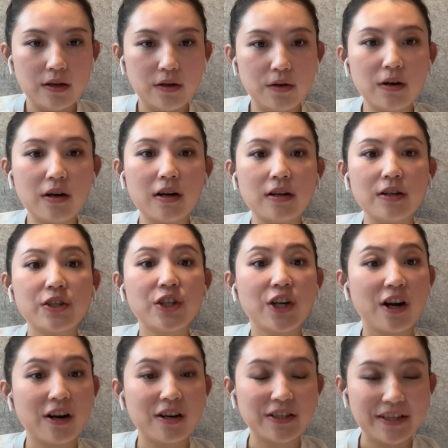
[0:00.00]
You're going to
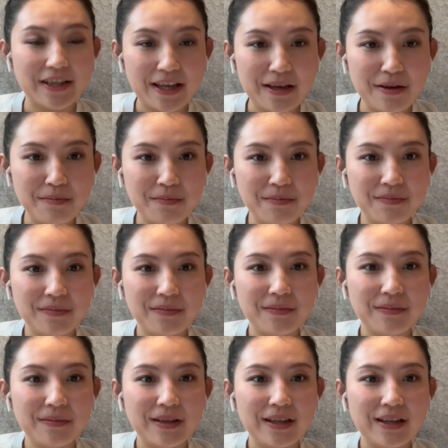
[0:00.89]
charge them
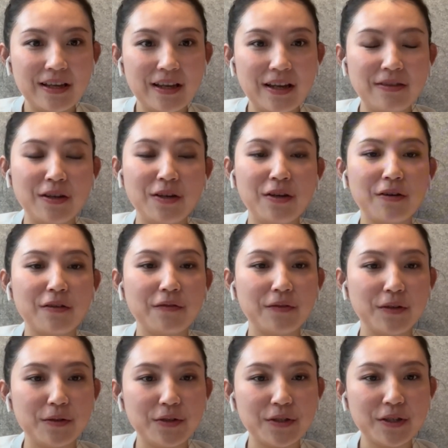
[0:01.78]
in the near
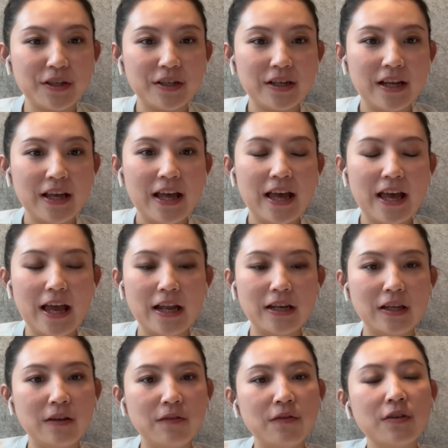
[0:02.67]
future,
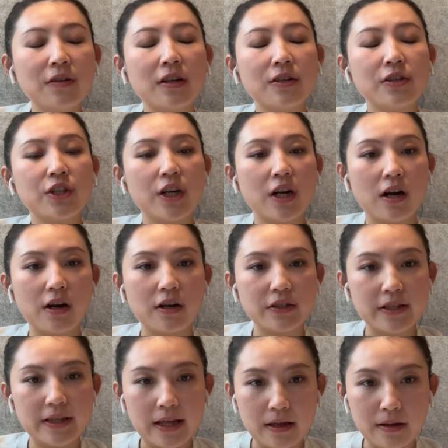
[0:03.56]
and if you're going to
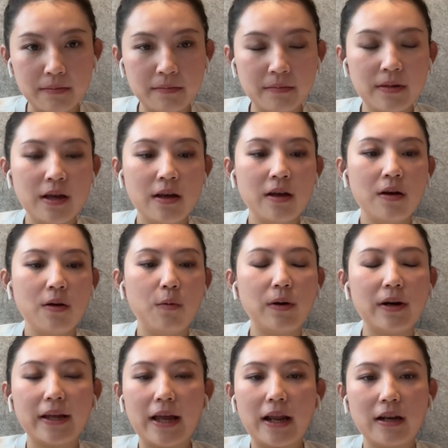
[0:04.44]
charge them,
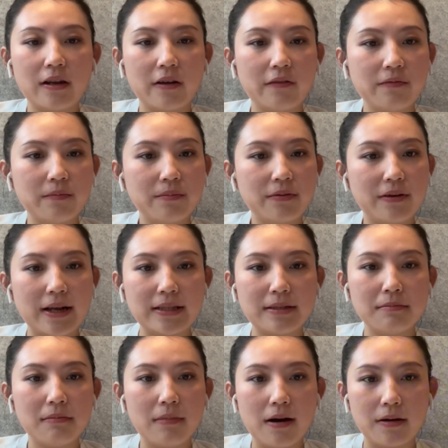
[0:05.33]
what kind of
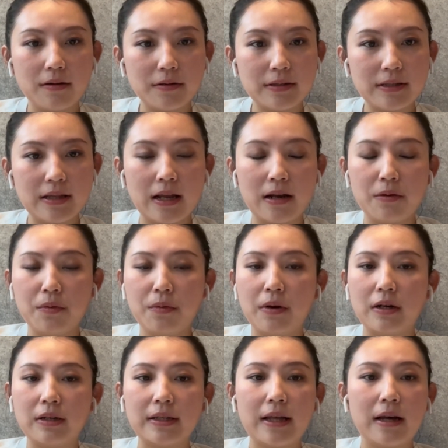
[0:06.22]
pricing models that you
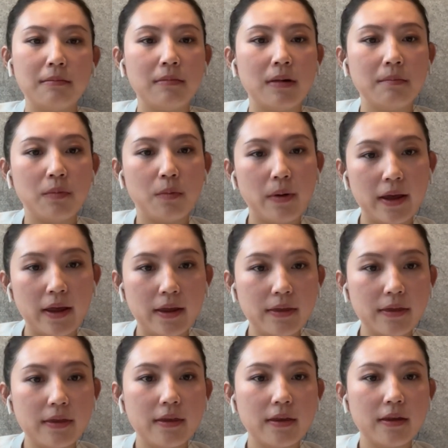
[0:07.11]
want to come up
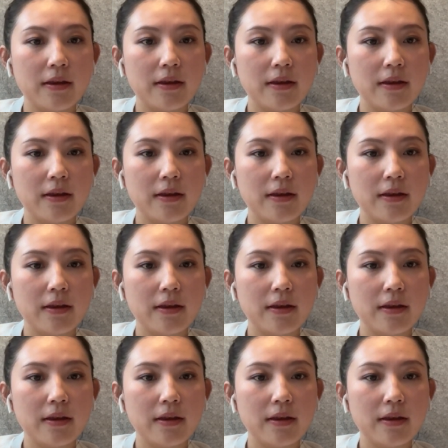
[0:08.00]
with?